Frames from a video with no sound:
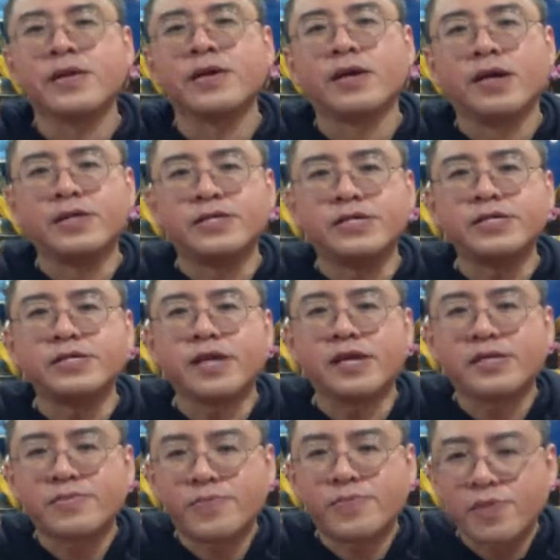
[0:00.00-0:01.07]
and just
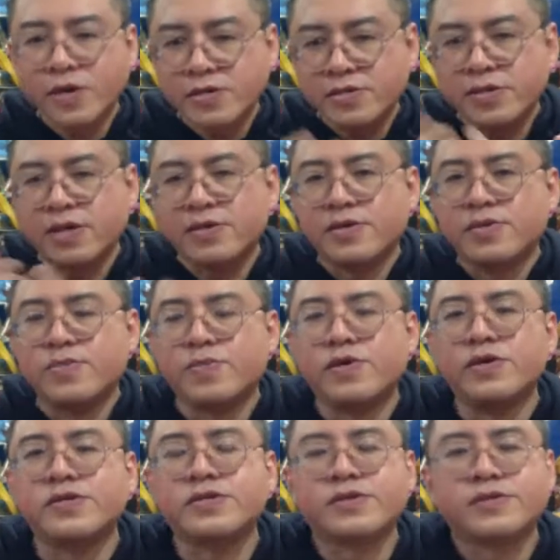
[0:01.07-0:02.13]
express that in
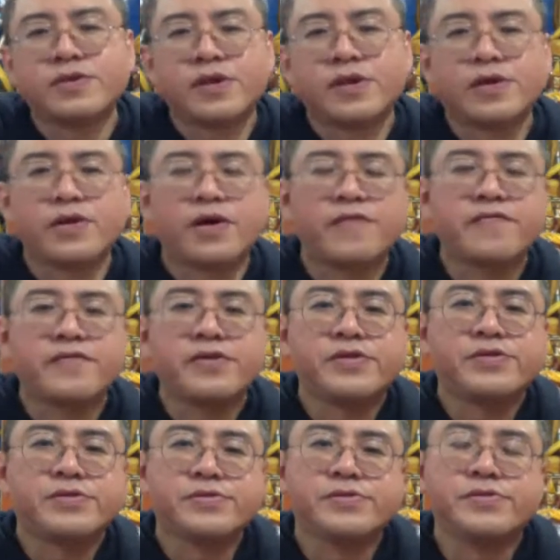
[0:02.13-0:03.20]
words, offer
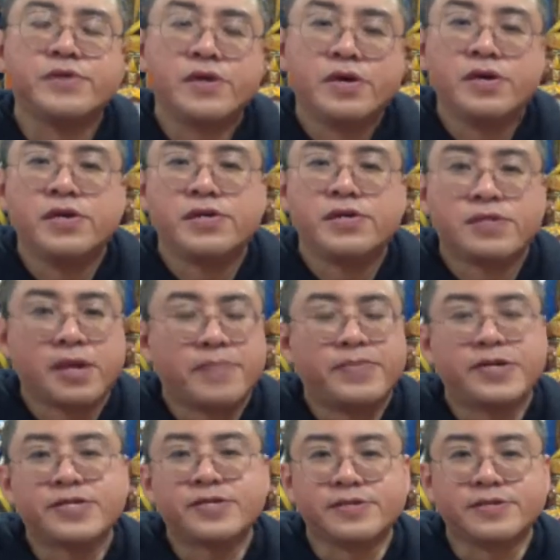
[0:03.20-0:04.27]
it to that
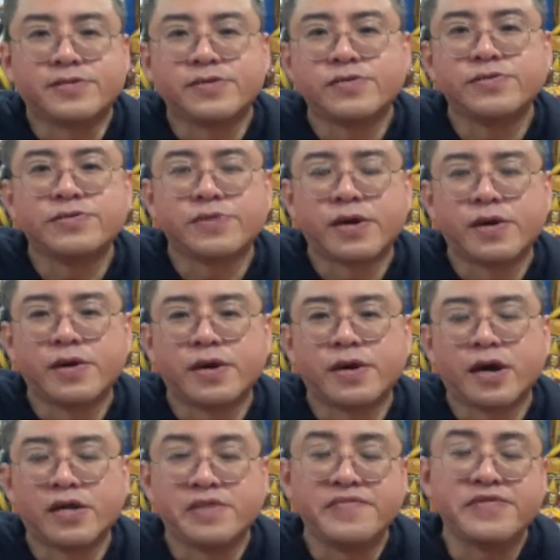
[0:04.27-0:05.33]
person. So
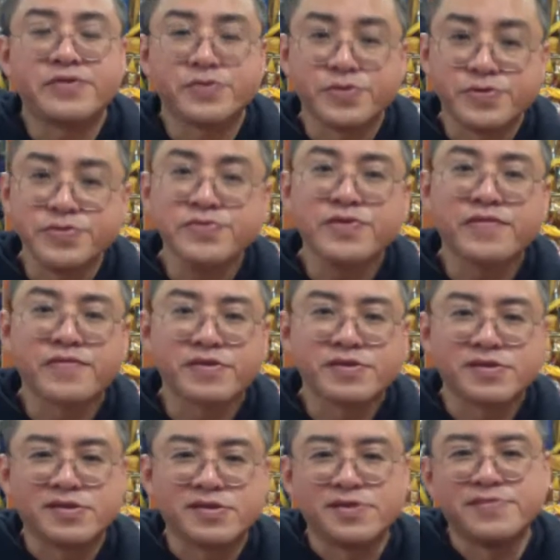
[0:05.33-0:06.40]
I leave it to you. Of
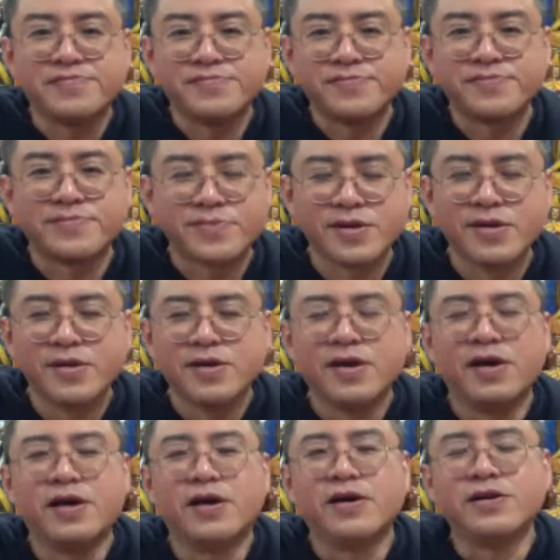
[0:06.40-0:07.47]
course,
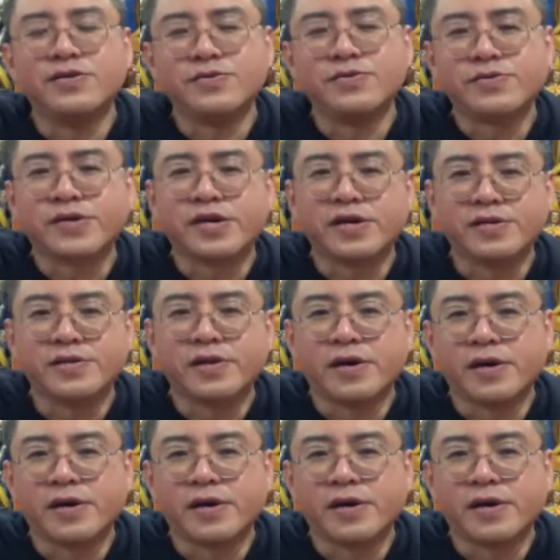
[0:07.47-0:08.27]
you can